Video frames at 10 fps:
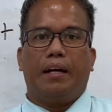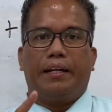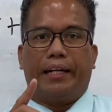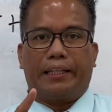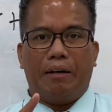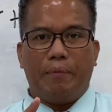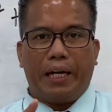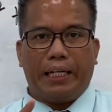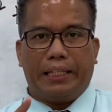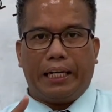
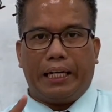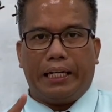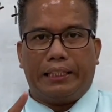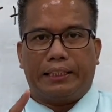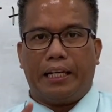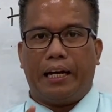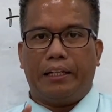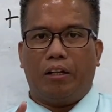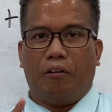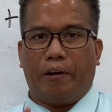determining the
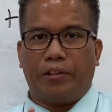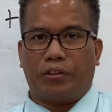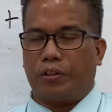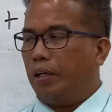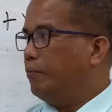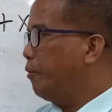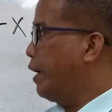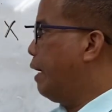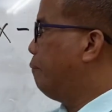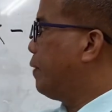sign of each term. We
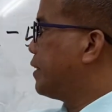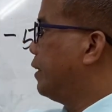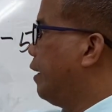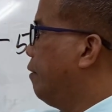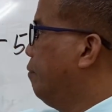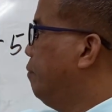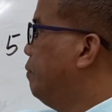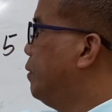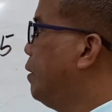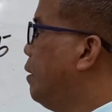have
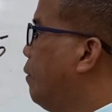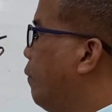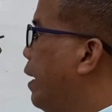positive, we